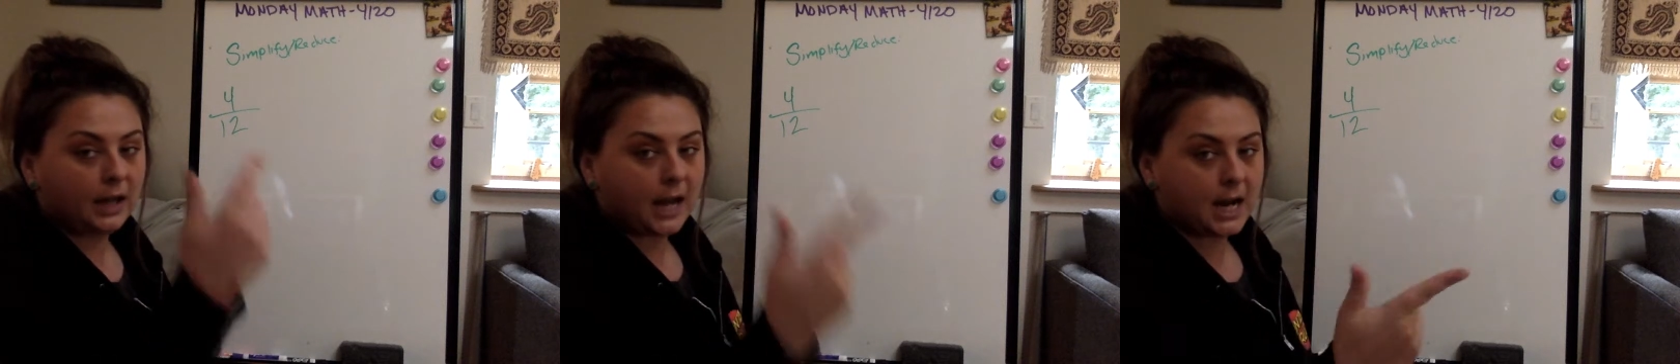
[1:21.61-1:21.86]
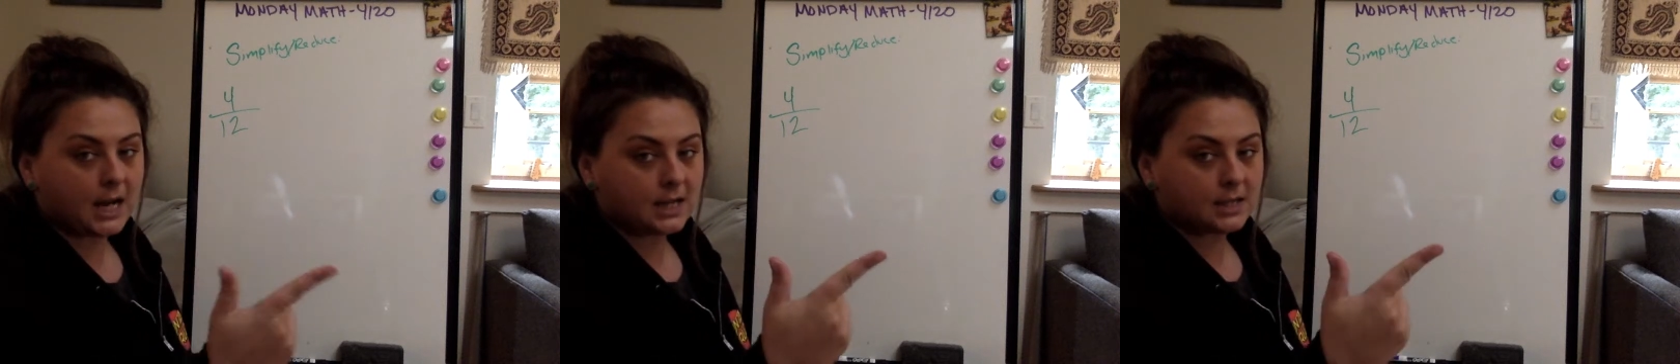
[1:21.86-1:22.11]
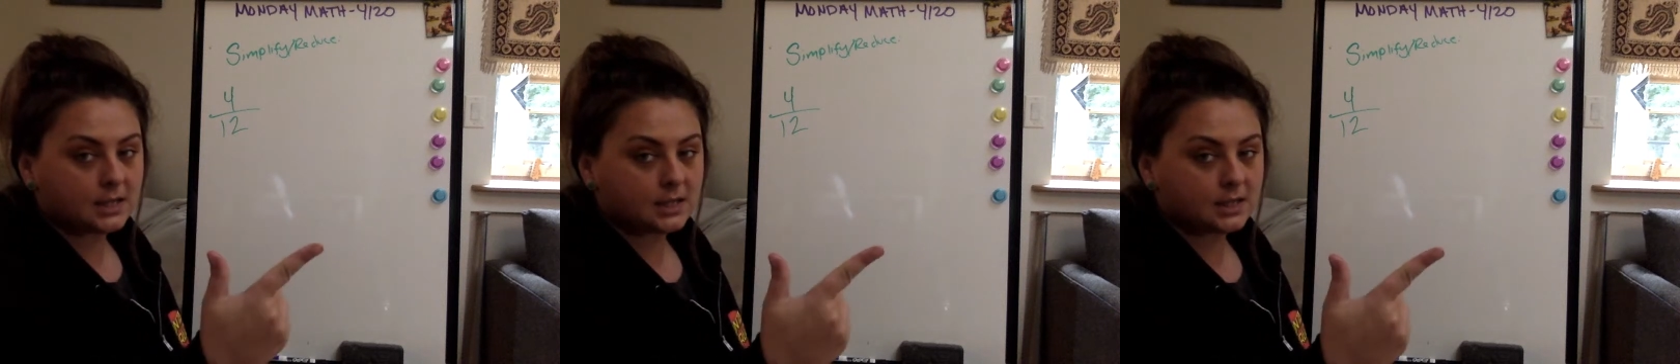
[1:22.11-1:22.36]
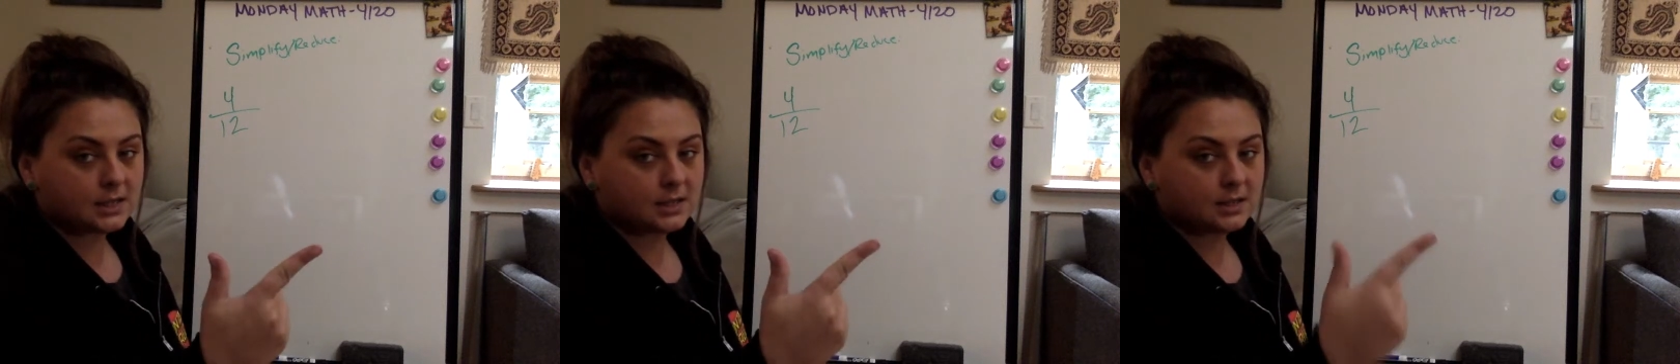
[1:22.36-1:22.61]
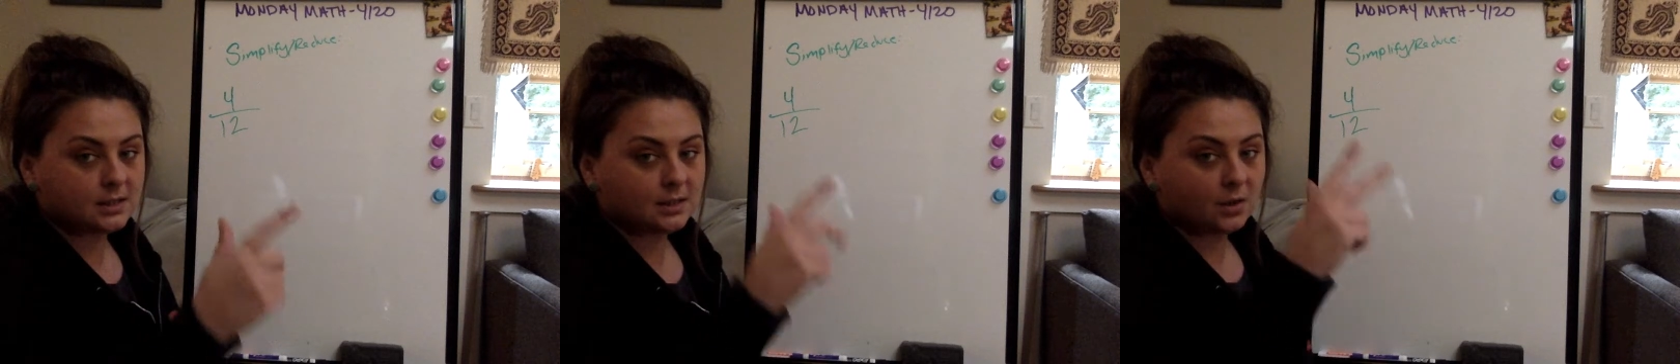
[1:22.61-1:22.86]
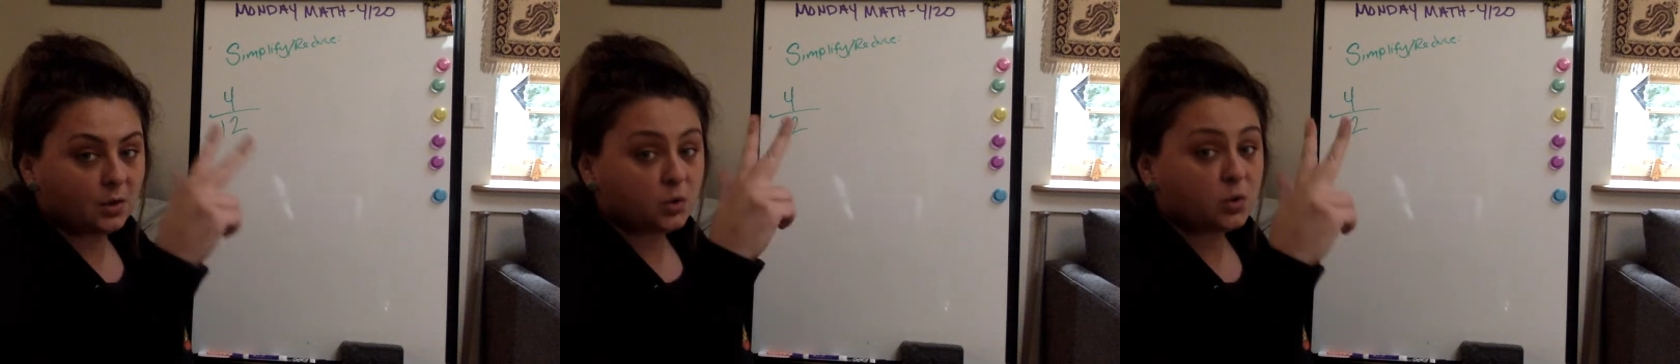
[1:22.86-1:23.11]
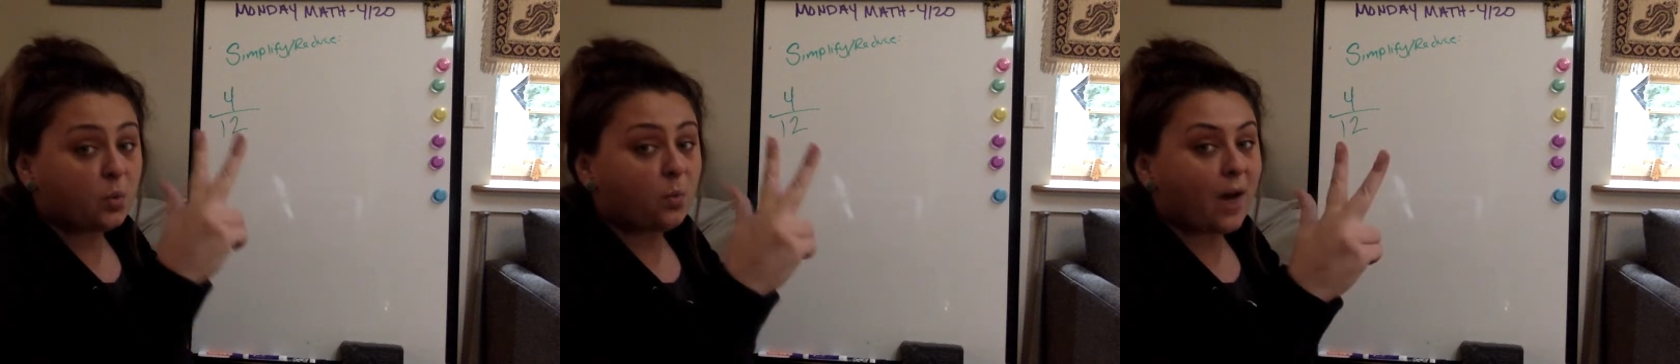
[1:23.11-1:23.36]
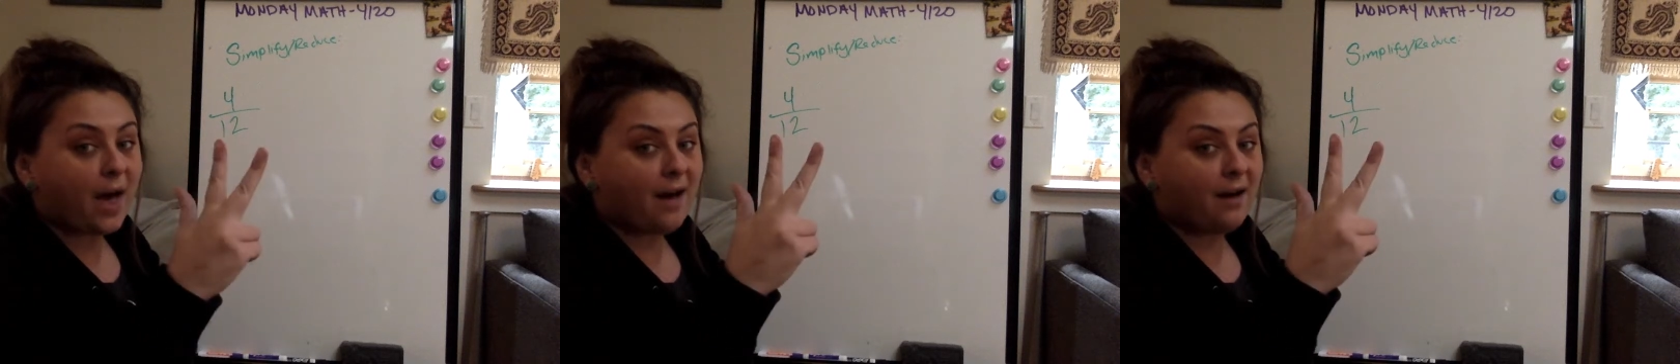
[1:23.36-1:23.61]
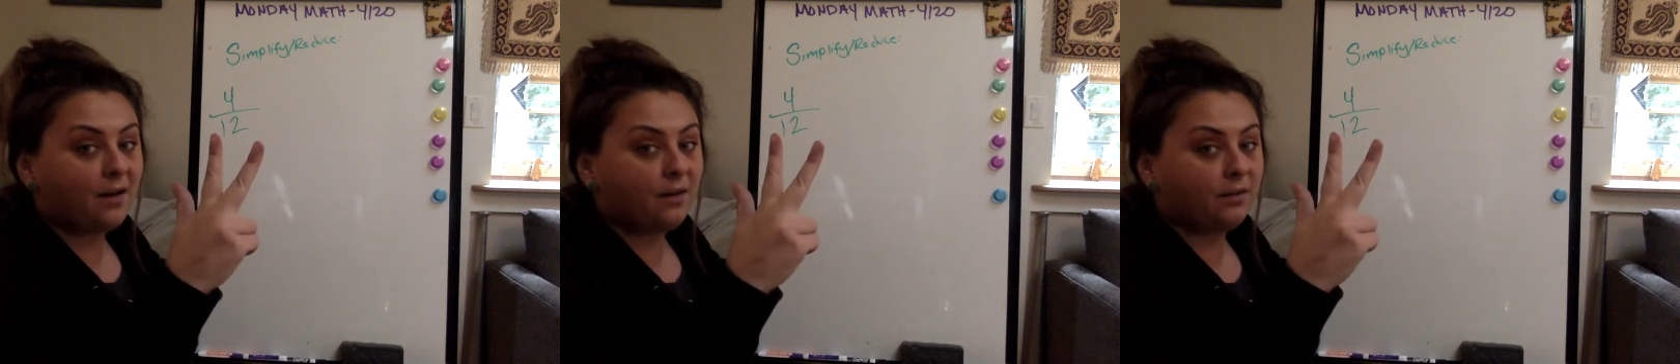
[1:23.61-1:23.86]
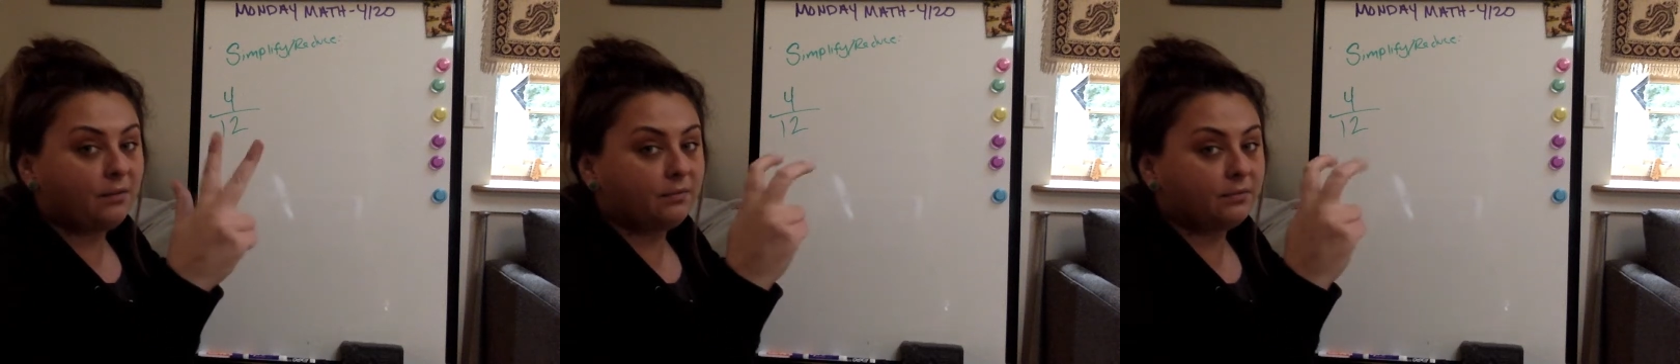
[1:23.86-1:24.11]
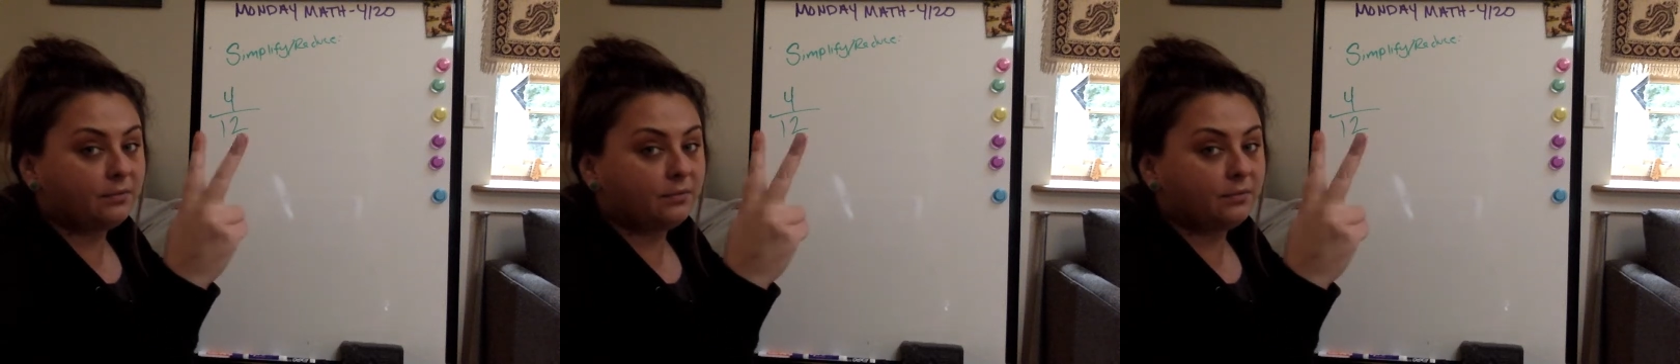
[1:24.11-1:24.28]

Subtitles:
8, 12.